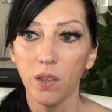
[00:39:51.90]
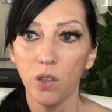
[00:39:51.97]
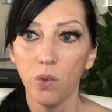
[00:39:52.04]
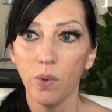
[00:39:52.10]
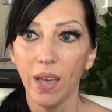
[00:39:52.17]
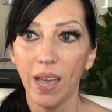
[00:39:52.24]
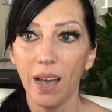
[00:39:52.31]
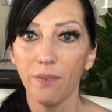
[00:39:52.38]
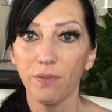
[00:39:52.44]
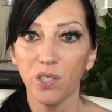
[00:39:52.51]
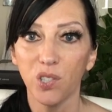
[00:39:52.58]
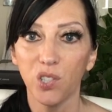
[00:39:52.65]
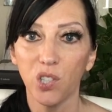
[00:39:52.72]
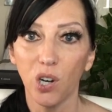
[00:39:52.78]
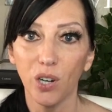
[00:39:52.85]
you have to
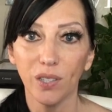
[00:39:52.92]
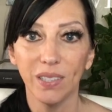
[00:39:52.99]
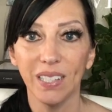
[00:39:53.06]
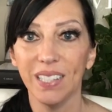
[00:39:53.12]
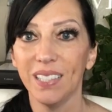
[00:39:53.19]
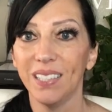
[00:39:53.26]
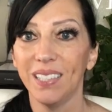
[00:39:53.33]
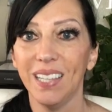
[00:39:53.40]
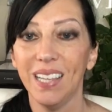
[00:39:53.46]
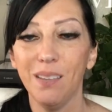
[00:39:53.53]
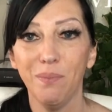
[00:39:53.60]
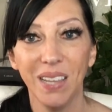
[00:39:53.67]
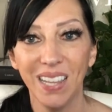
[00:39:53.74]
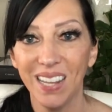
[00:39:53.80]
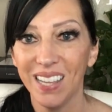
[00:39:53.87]
start this
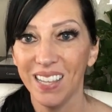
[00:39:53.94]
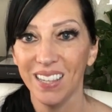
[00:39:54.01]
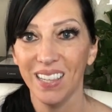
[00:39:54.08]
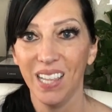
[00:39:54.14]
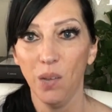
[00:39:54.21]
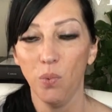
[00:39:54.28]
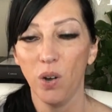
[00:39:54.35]
immediately.